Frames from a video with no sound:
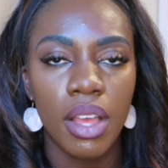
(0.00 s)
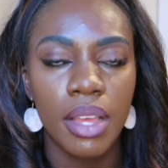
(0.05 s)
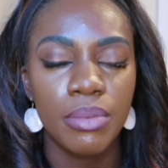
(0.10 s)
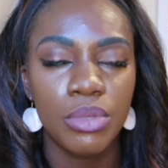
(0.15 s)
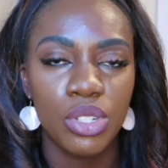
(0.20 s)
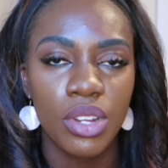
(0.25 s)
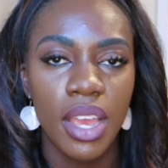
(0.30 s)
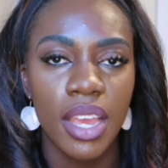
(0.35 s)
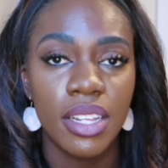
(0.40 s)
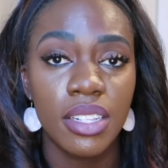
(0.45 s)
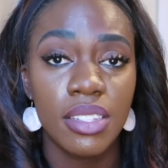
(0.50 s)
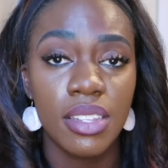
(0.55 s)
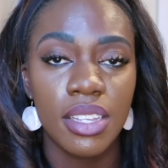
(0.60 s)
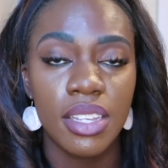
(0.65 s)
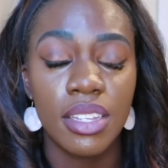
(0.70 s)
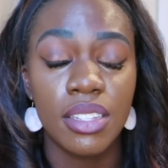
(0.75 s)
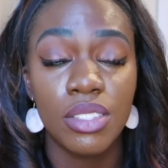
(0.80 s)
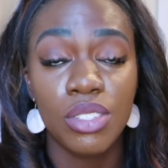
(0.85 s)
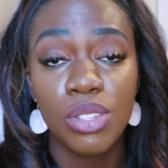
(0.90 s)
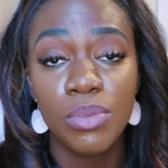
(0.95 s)
I'm trying to
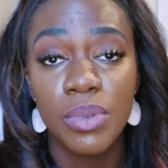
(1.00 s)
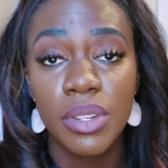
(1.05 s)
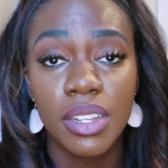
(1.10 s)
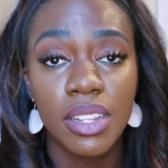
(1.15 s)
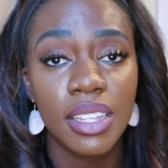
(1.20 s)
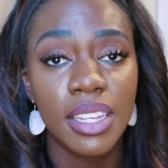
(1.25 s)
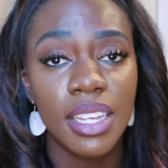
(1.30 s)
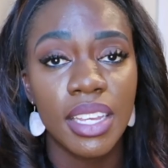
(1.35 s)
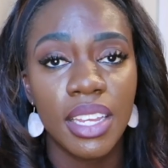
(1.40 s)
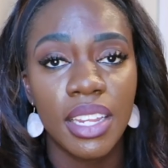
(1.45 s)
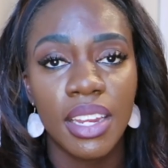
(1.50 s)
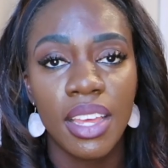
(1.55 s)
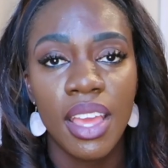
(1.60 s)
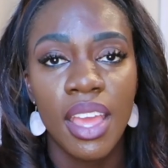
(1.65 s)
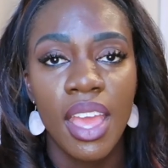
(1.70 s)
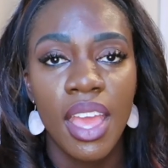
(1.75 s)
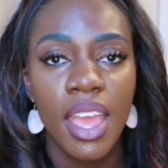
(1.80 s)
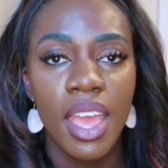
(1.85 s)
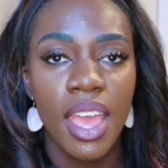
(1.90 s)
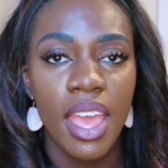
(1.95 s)
eat super clean
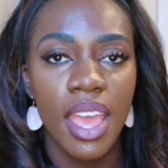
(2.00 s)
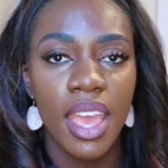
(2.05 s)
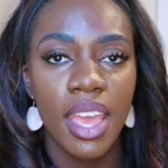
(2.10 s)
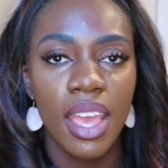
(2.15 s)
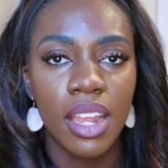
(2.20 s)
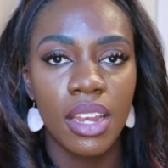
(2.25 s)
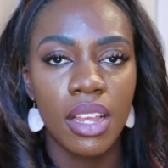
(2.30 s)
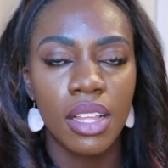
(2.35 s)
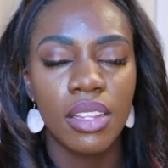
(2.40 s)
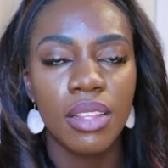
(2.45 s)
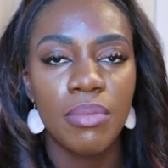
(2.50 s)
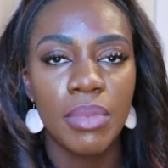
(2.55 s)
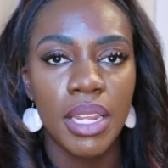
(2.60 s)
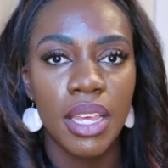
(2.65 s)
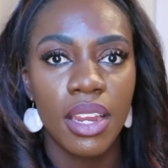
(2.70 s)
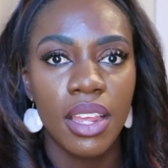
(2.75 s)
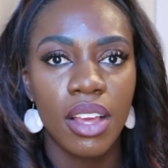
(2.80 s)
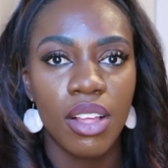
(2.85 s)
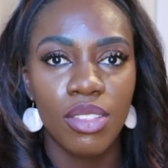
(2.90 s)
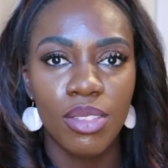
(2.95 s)
and
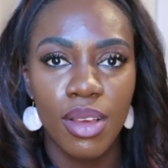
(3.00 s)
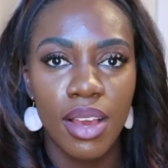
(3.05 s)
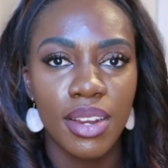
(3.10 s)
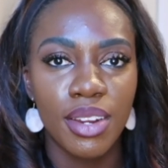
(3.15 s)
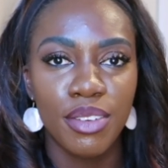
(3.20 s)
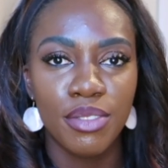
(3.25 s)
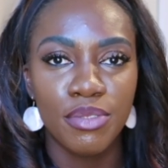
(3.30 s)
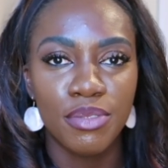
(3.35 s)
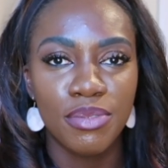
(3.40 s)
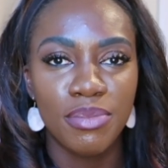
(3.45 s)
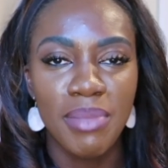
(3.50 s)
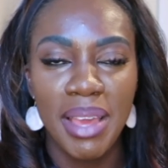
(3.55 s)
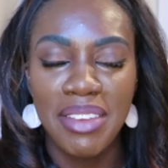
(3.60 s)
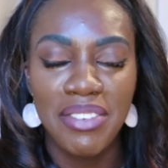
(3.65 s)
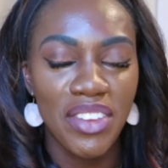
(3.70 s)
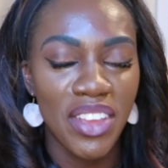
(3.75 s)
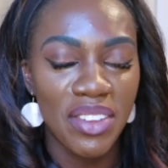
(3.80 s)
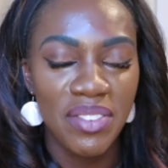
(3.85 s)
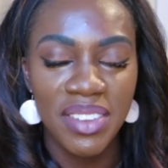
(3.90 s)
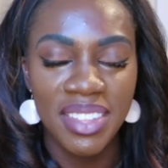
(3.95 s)
eliminating a lot of my
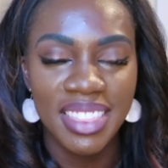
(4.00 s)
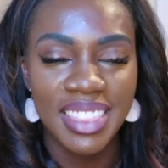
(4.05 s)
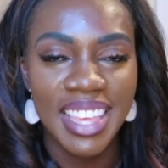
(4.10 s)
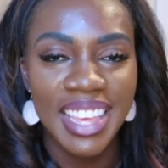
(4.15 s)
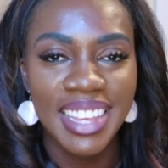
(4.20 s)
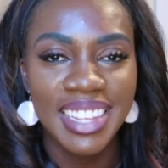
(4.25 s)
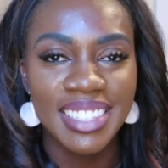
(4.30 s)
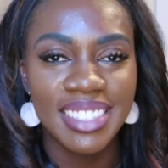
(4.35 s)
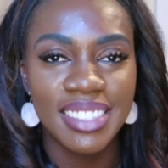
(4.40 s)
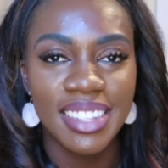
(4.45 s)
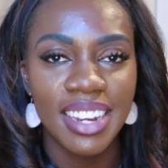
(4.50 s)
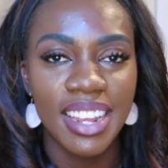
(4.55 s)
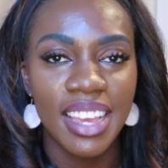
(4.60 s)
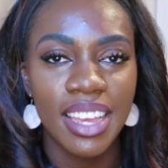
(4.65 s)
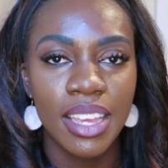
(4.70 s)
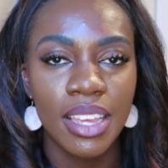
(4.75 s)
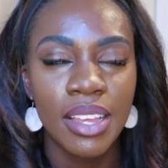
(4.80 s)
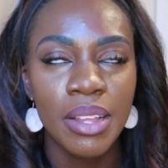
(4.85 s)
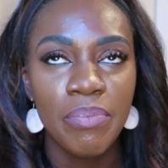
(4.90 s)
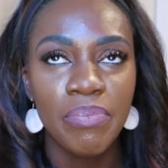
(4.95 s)
favorite things that
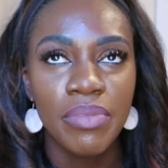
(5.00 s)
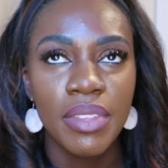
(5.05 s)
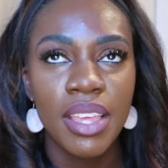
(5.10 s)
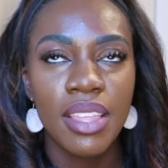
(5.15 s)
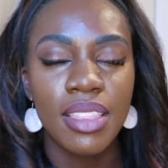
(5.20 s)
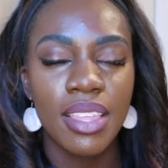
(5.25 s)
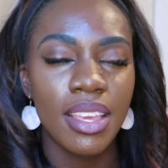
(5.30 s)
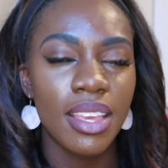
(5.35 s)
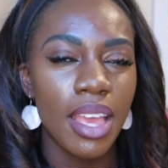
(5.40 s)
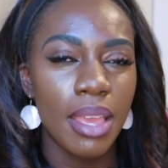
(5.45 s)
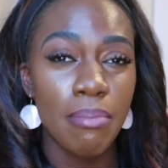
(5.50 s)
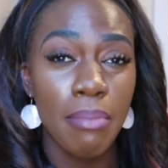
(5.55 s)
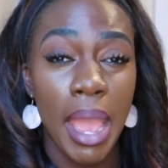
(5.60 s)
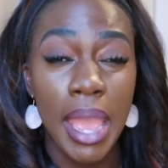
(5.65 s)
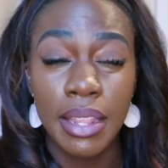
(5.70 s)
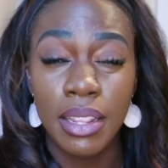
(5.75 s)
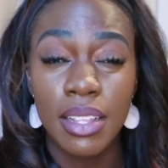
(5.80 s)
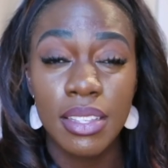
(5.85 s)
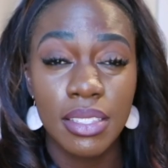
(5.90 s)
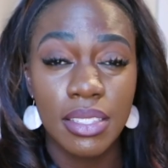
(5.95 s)
I think I
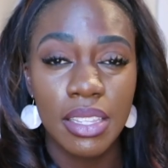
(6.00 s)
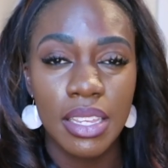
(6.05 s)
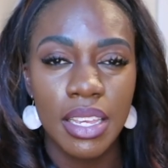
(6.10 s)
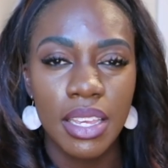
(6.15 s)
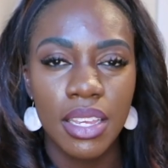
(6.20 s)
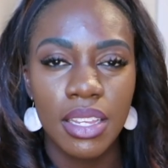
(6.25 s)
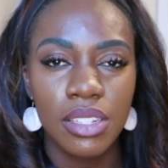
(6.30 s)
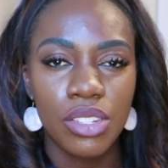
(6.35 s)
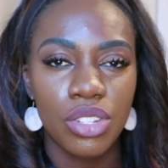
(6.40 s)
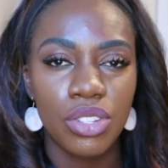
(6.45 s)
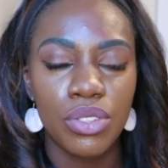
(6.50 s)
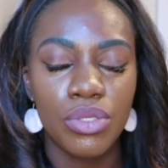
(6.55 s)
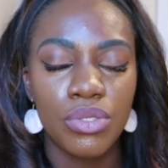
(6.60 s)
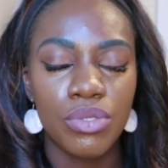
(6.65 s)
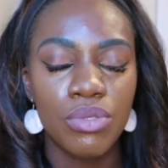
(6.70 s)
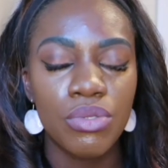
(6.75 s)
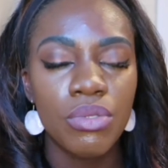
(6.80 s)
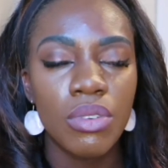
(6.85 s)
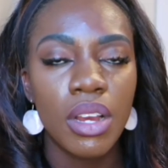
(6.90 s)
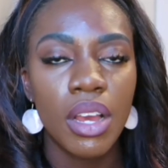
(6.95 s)
mindlessly eat
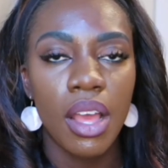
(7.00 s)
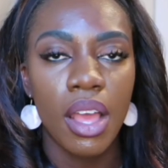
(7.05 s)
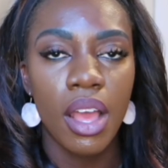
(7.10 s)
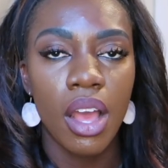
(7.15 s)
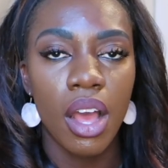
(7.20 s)
too.